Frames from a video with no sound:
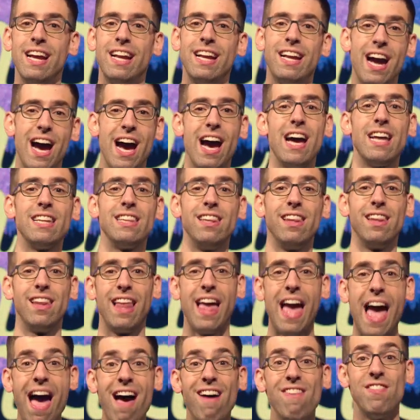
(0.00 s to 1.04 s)
God
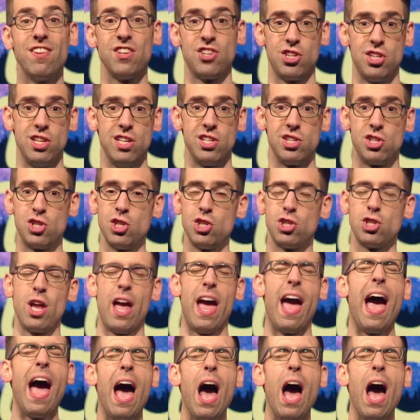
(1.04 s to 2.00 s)
lavishes, just